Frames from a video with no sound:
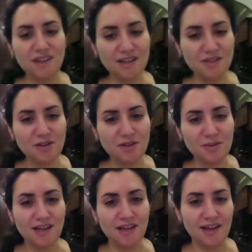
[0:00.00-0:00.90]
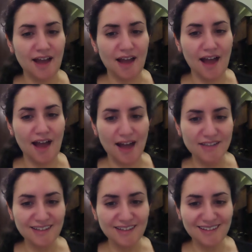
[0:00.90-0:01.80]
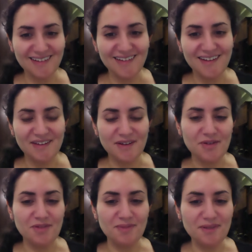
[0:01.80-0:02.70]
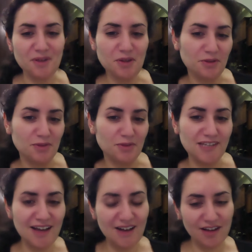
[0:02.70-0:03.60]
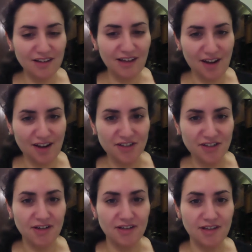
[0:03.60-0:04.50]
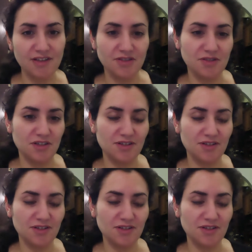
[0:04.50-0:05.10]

it's almost like acting? You know, you take on the character and then just